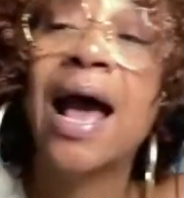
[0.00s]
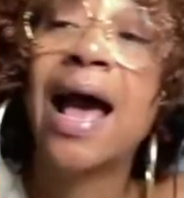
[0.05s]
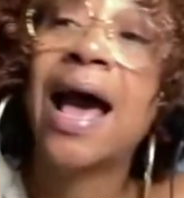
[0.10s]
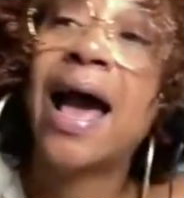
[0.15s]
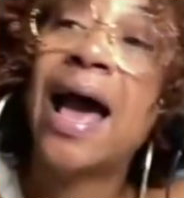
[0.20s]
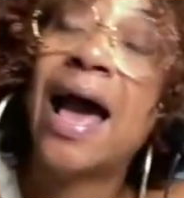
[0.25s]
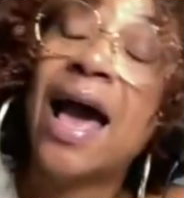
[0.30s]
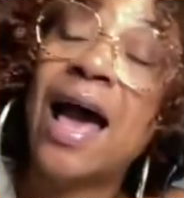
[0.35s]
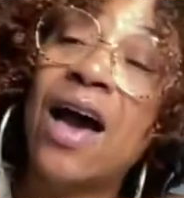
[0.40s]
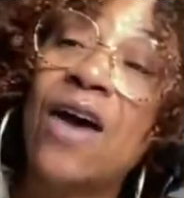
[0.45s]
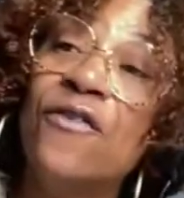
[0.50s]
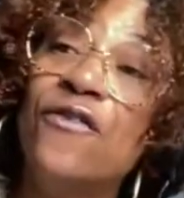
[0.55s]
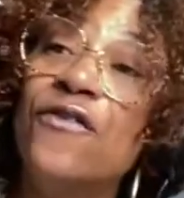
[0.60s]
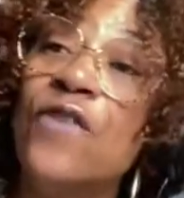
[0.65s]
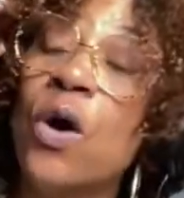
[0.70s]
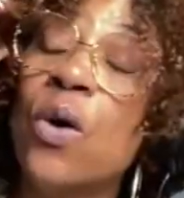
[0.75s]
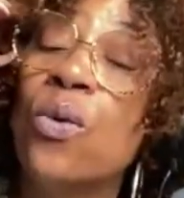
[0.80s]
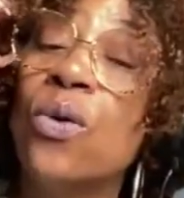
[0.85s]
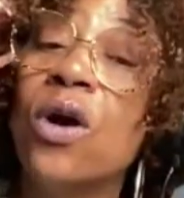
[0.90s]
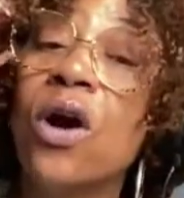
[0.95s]
I have
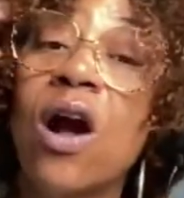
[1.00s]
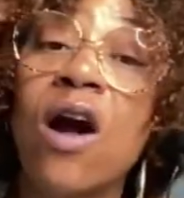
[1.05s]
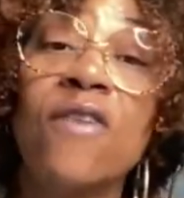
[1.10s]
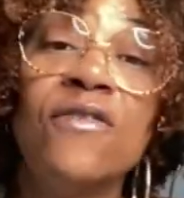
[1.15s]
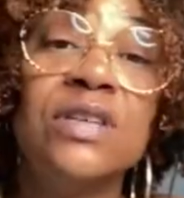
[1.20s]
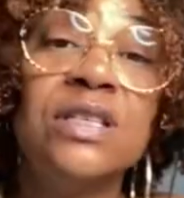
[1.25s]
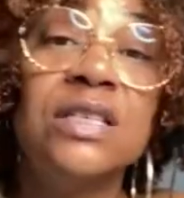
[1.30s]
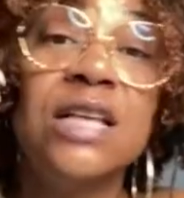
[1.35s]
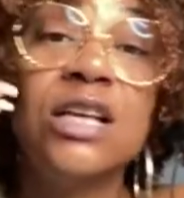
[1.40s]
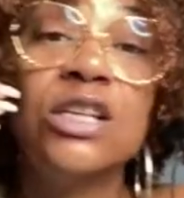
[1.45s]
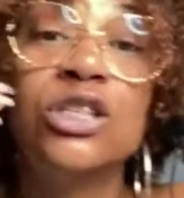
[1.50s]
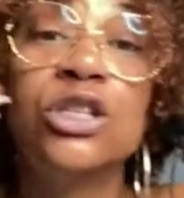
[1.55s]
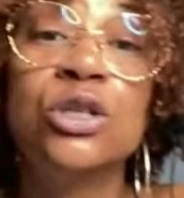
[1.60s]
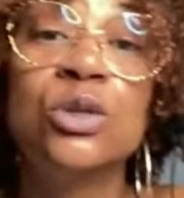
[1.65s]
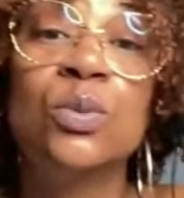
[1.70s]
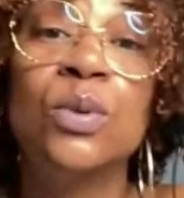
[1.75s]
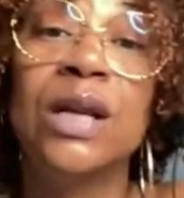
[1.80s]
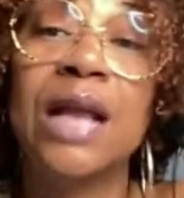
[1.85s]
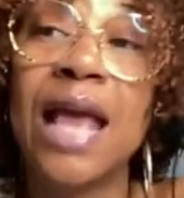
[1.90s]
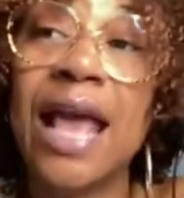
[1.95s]
phone
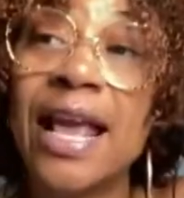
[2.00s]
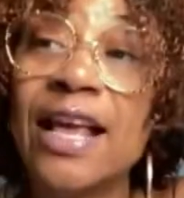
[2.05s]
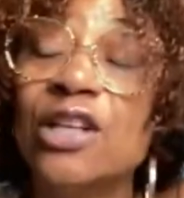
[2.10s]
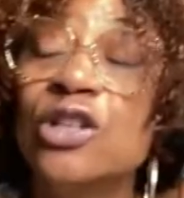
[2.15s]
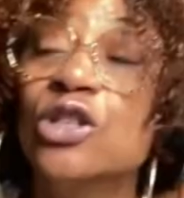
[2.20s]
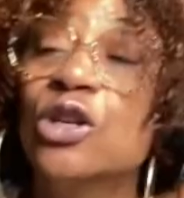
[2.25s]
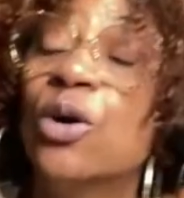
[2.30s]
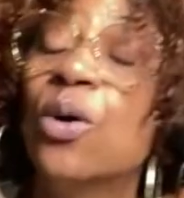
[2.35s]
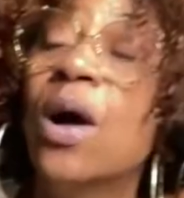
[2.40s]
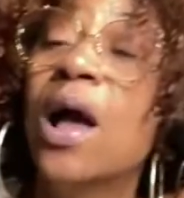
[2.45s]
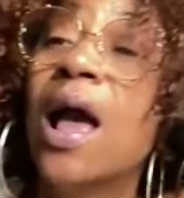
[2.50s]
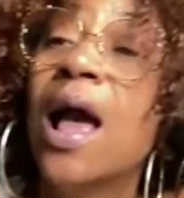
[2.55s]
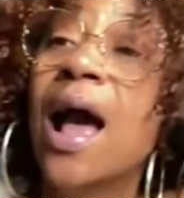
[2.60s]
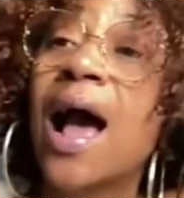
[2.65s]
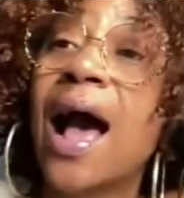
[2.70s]
conversations with Angel.